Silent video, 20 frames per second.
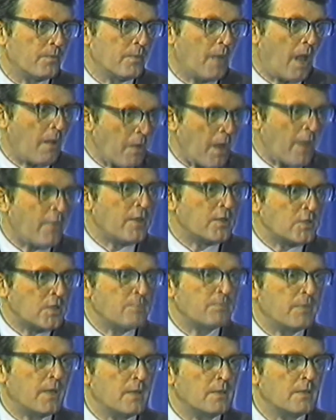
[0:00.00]
I think she
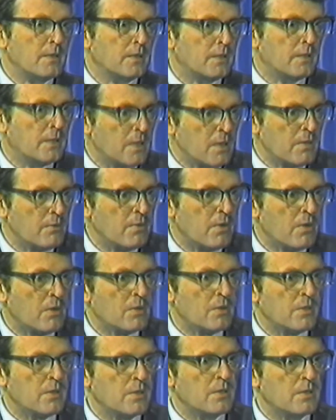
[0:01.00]
played the key
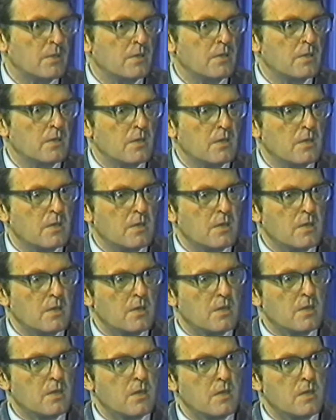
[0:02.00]
role
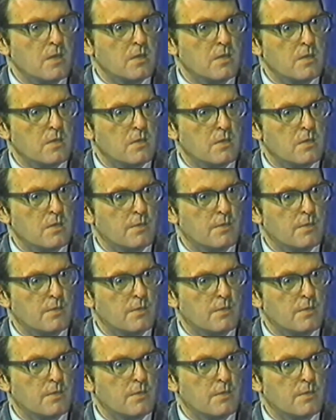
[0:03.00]
in